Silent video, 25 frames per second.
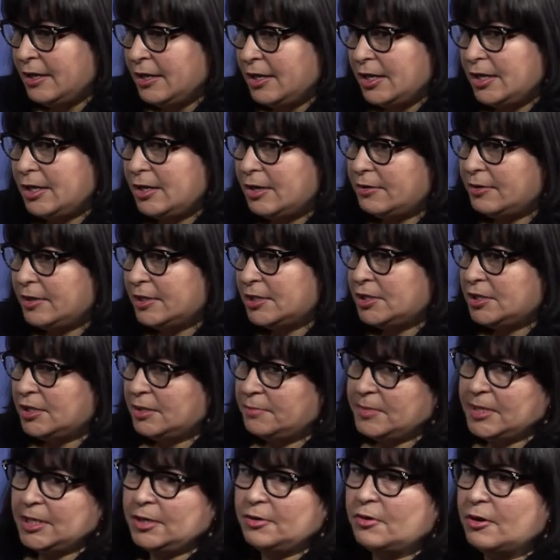you know, it
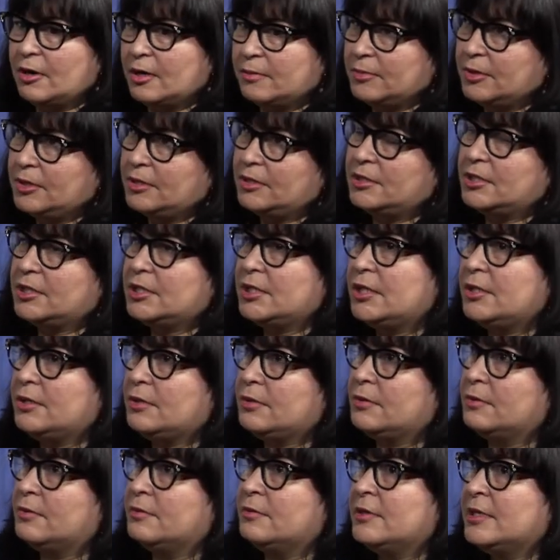shouldn't be normal
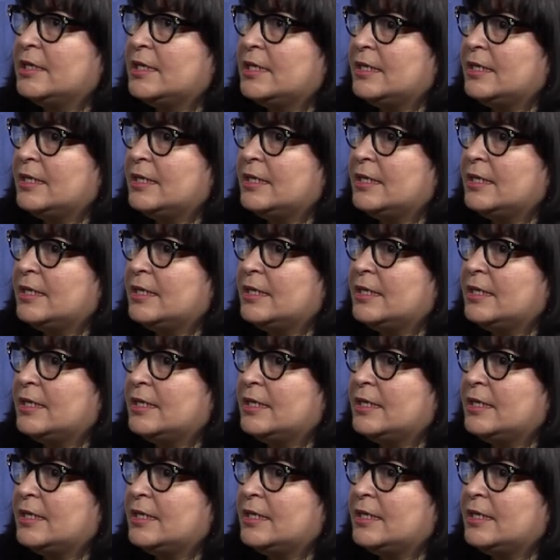to